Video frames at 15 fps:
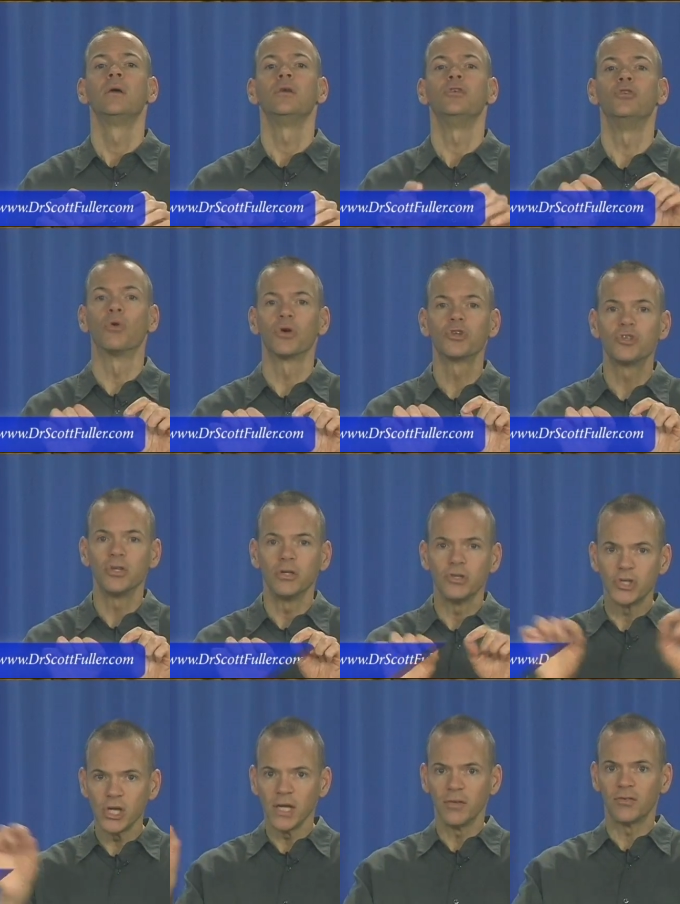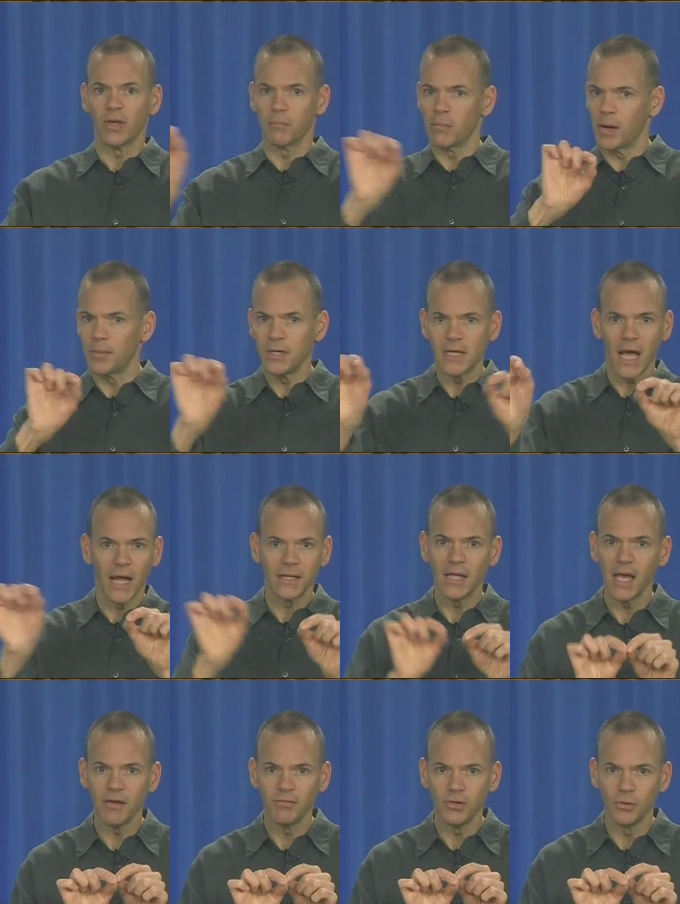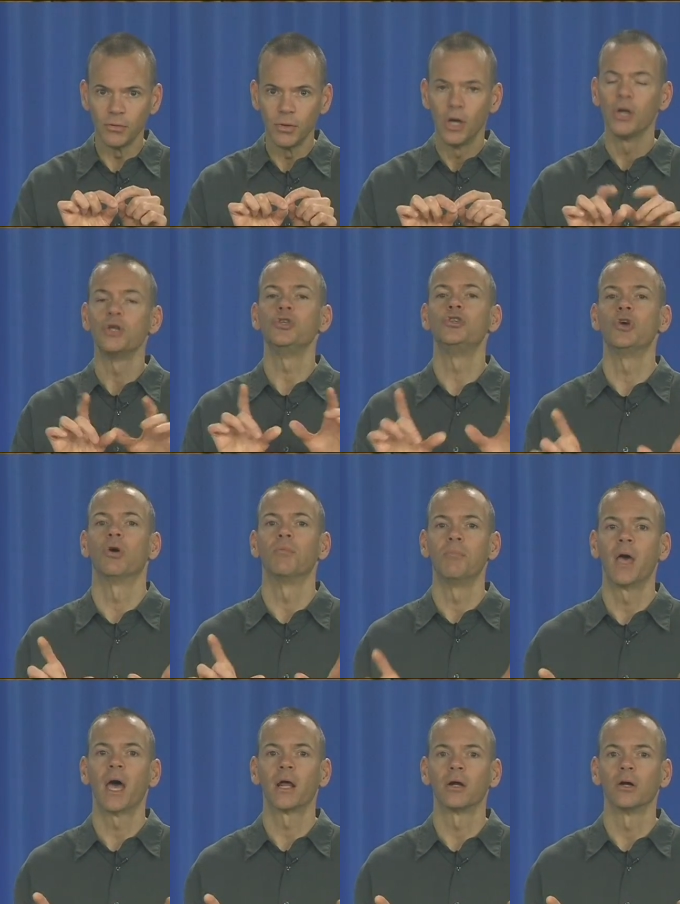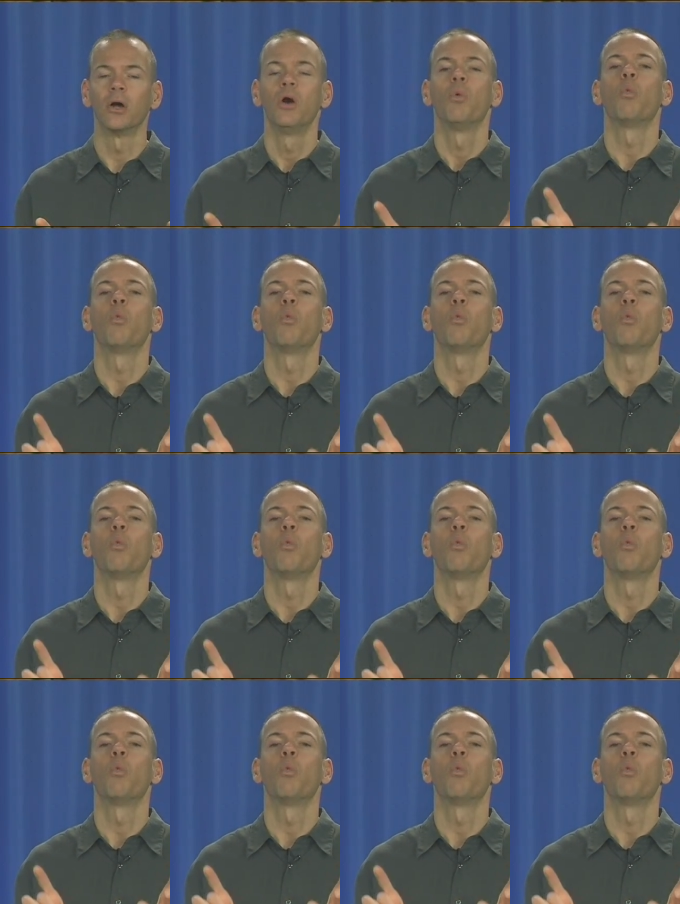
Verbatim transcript: Your gen- genes that mom and dad gave you don't matter.